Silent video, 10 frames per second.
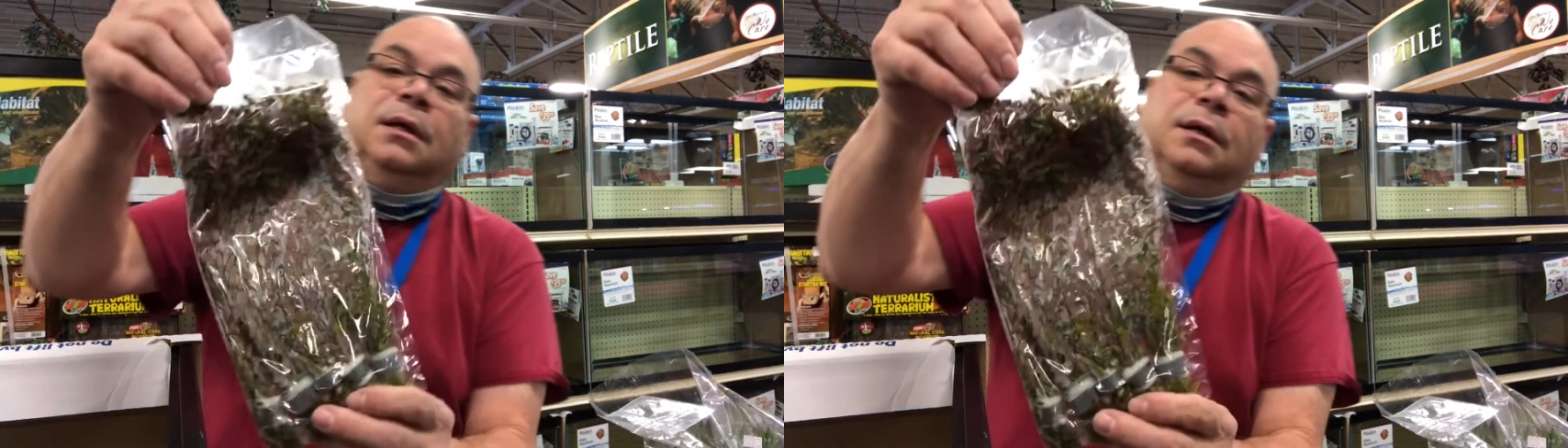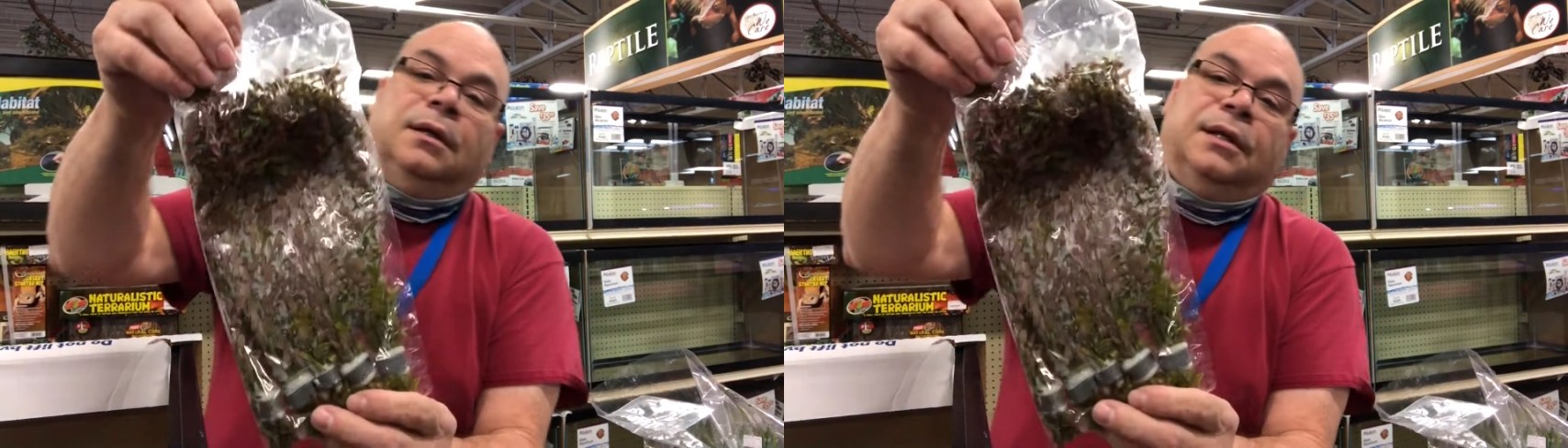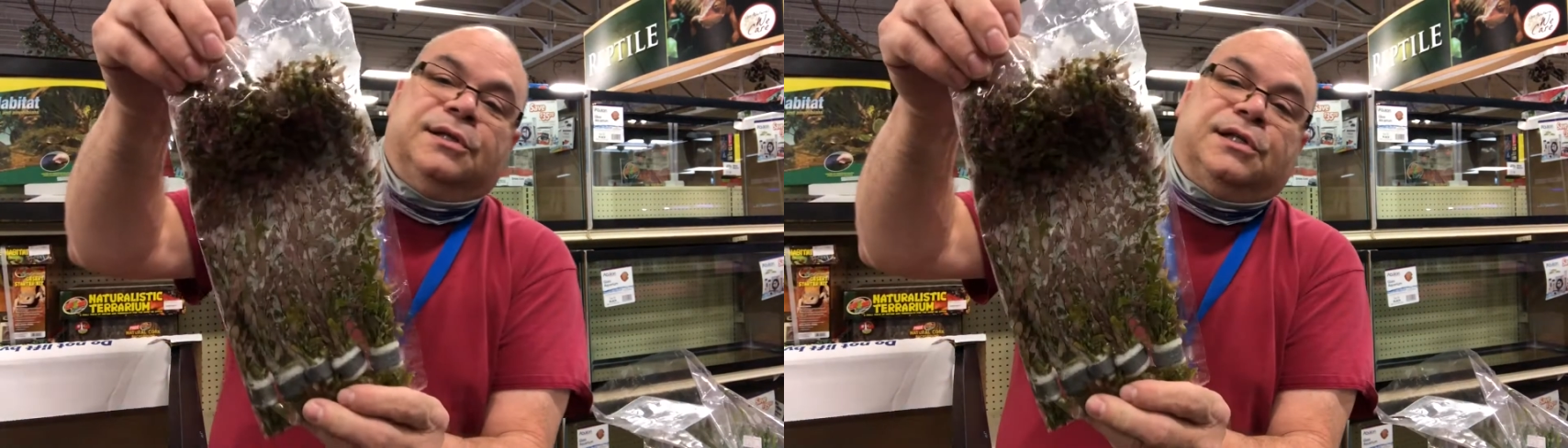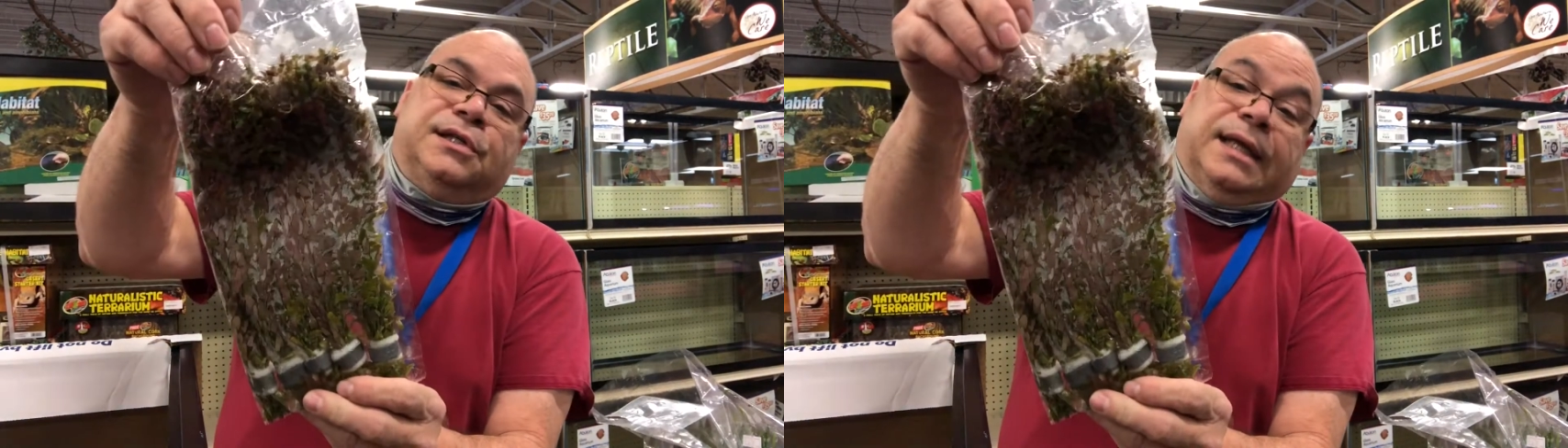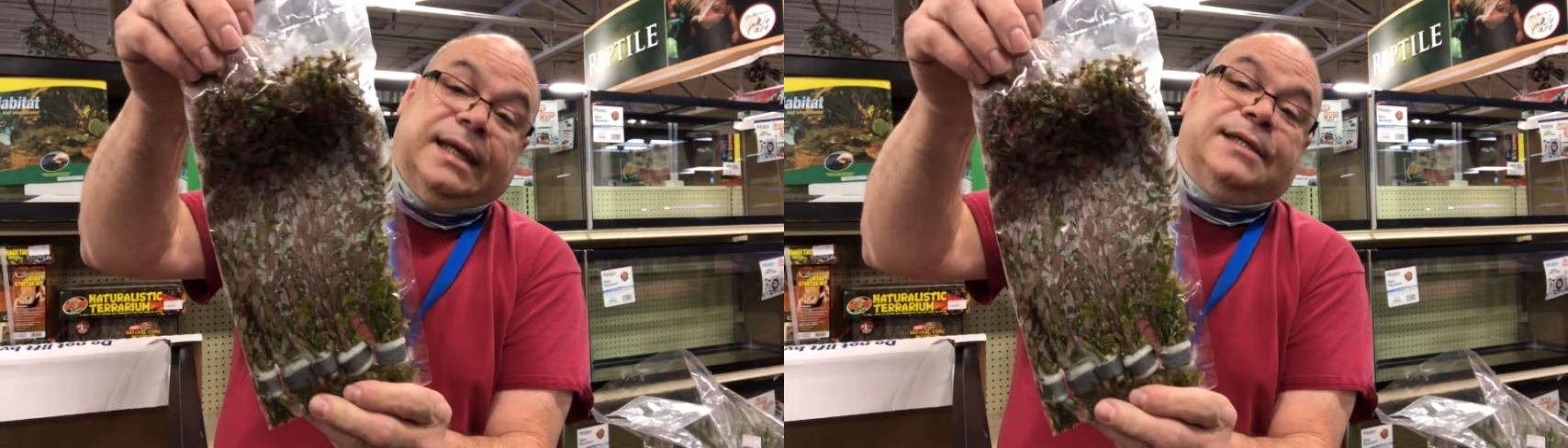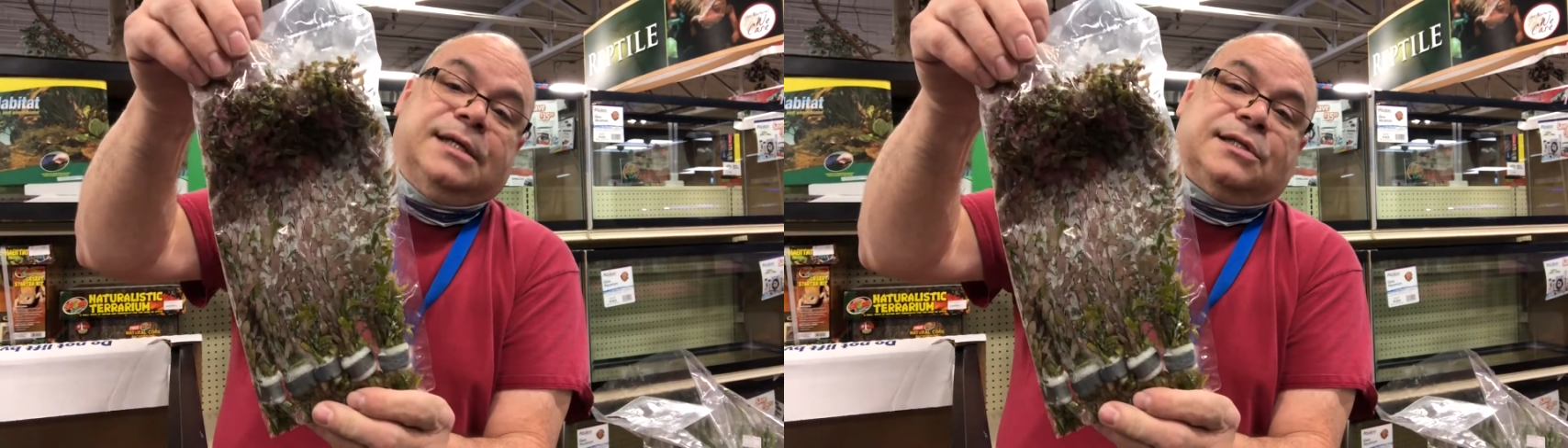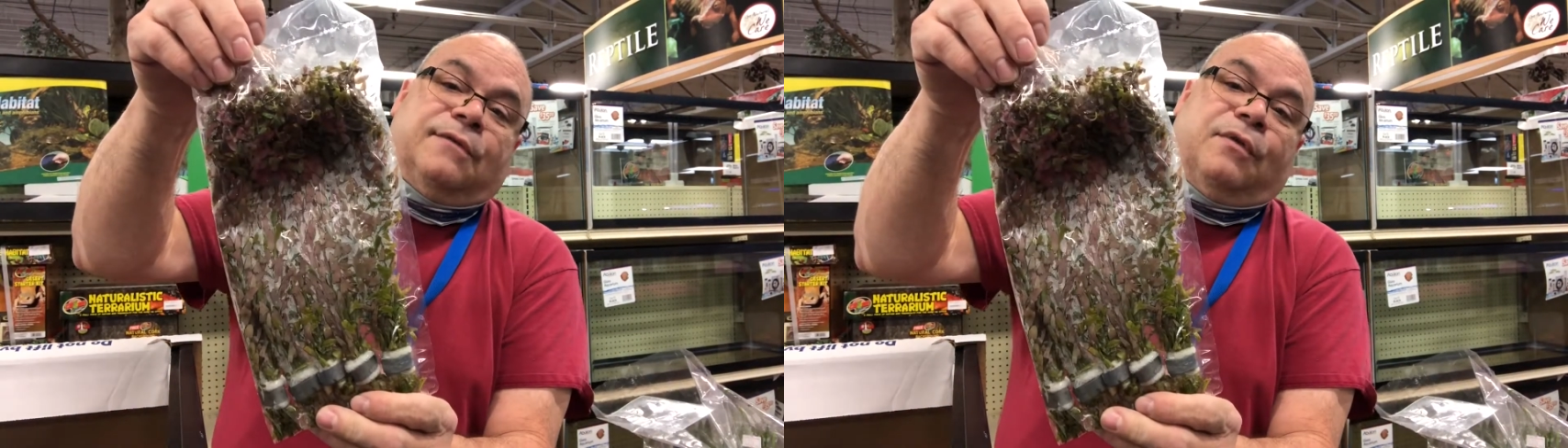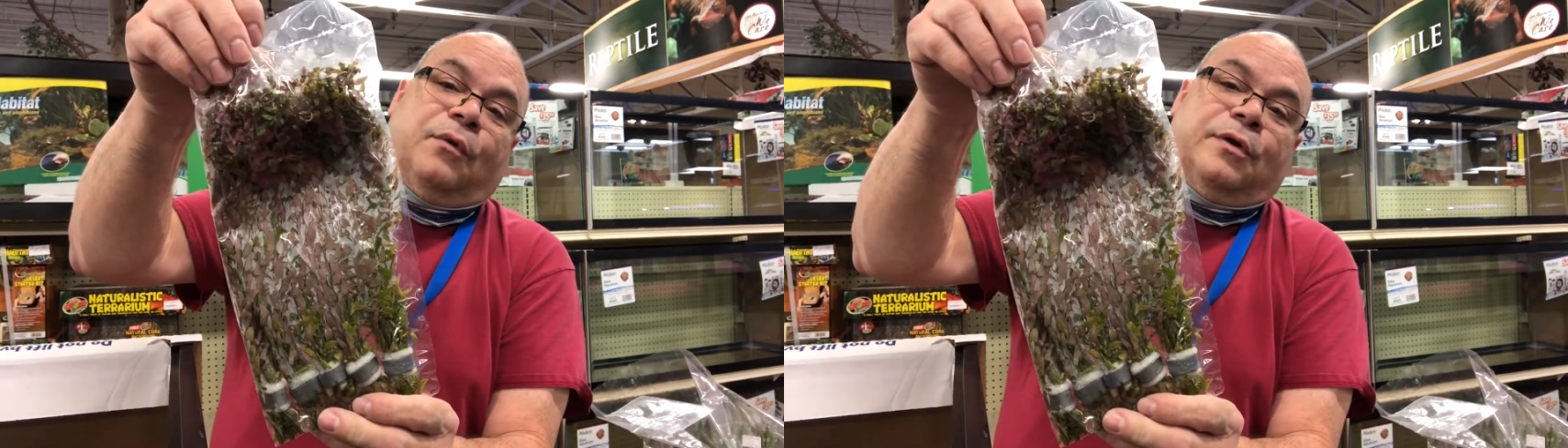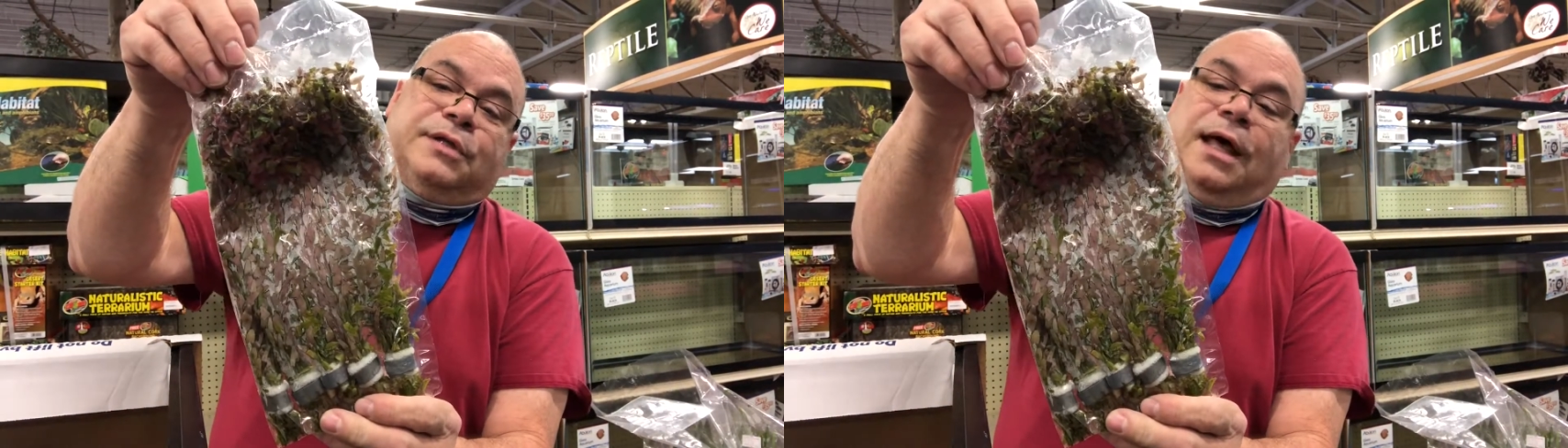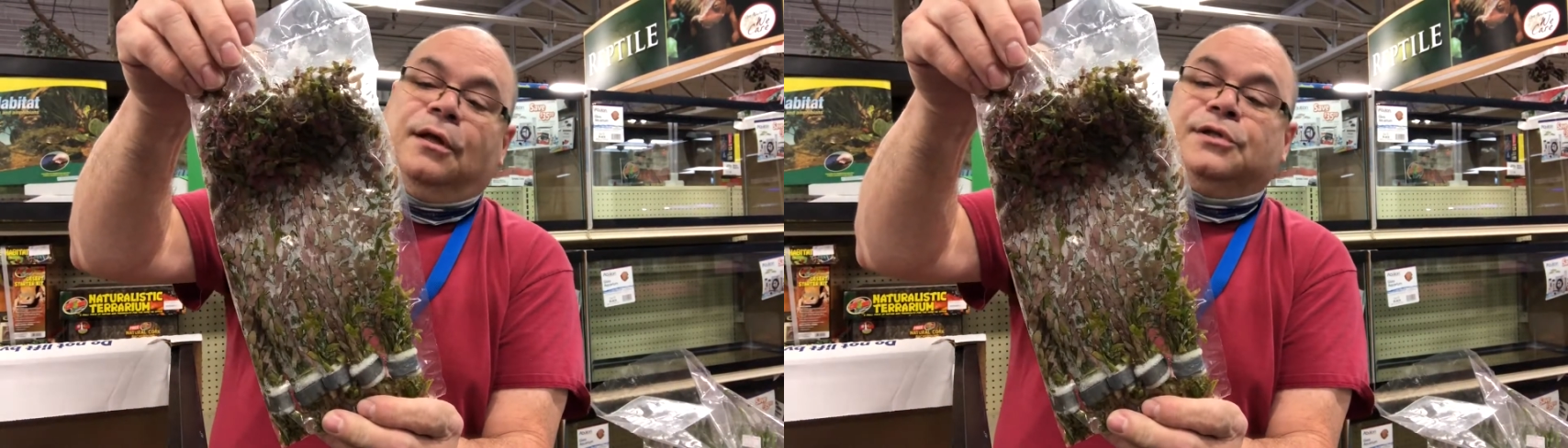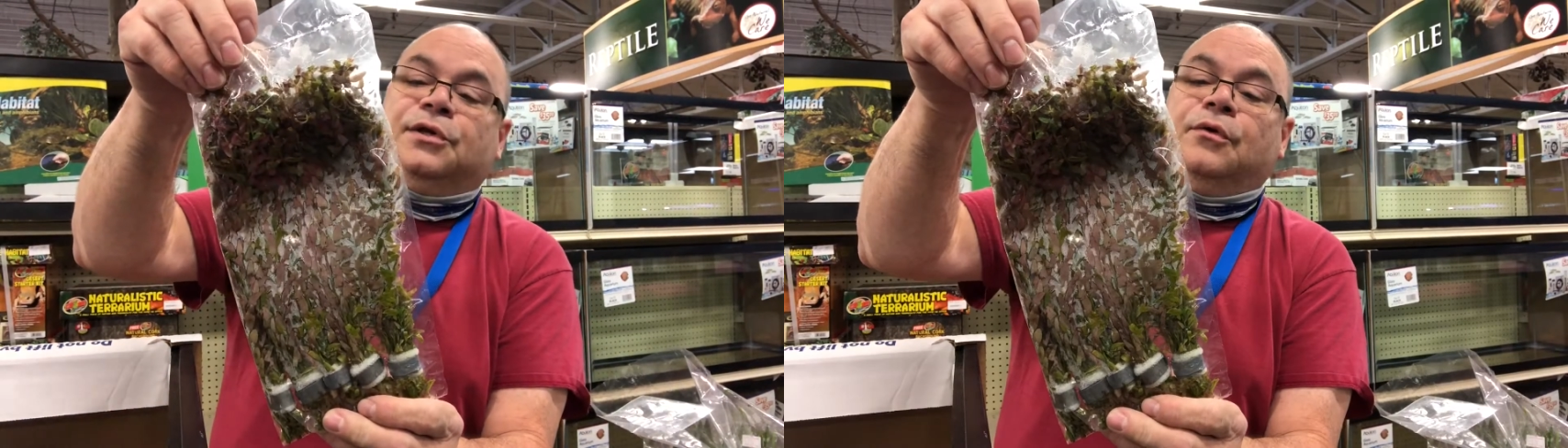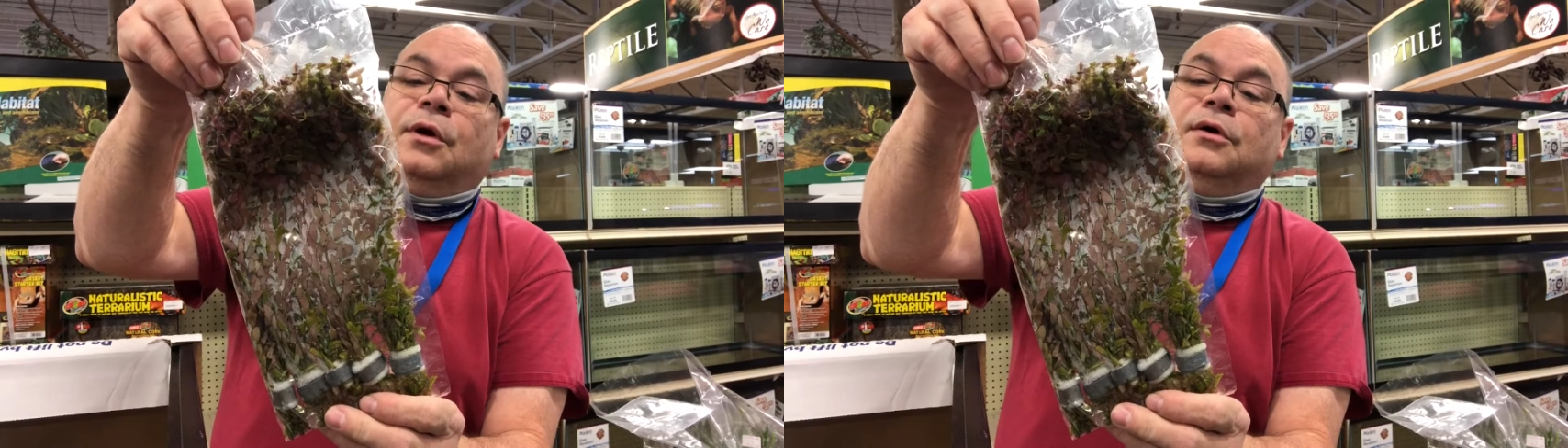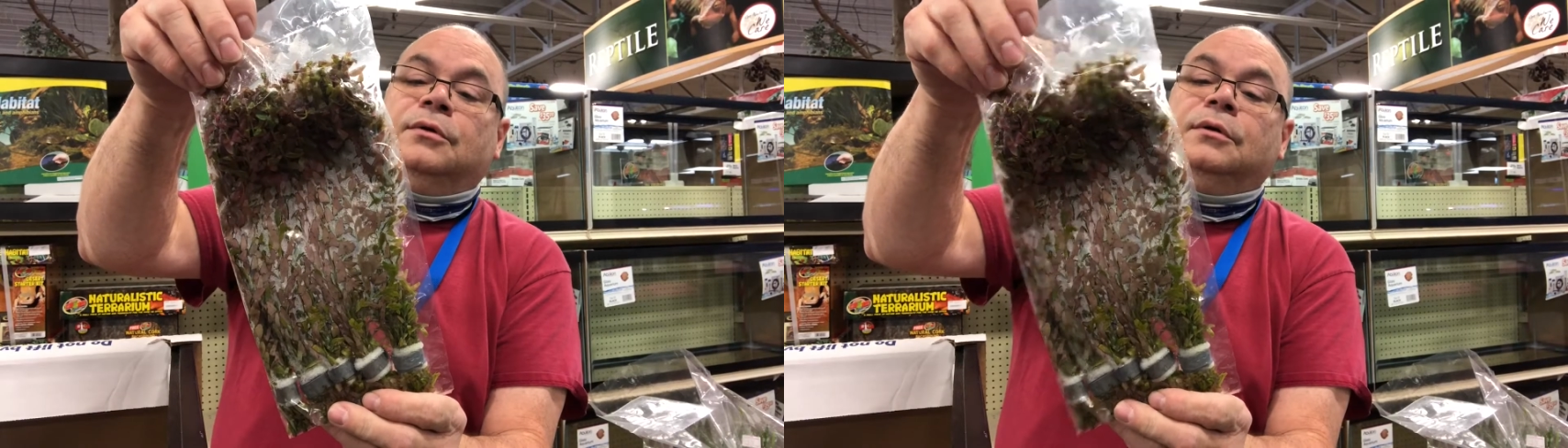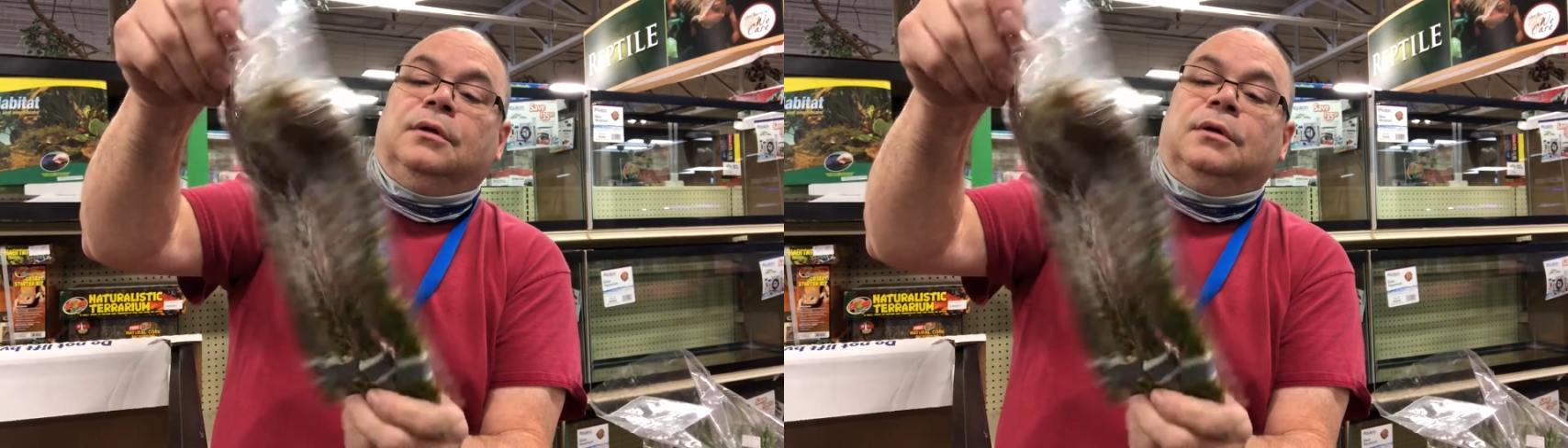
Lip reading: This is the easiest of the Rotellas to grow.